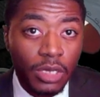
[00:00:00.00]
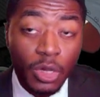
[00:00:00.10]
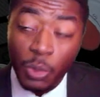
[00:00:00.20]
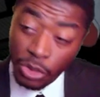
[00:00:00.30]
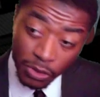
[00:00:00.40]

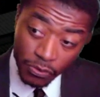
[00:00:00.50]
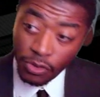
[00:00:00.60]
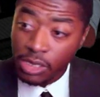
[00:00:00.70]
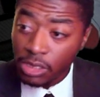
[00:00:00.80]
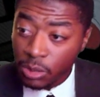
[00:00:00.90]
With your
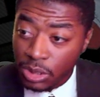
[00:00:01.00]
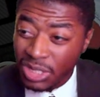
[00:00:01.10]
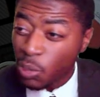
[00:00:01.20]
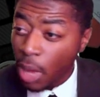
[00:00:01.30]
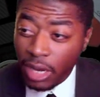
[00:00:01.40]
free Lucy,
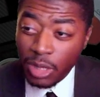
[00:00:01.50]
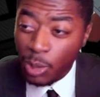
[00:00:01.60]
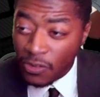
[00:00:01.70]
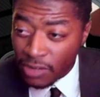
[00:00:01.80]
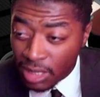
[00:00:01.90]
why do you
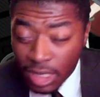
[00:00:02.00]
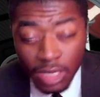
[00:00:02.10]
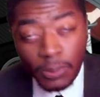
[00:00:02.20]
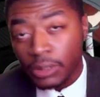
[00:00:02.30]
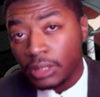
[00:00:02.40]
even need
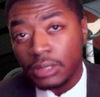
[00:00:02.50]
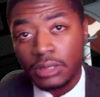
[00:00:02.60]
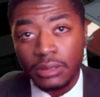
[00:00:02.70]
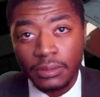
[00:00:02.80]
Burnice?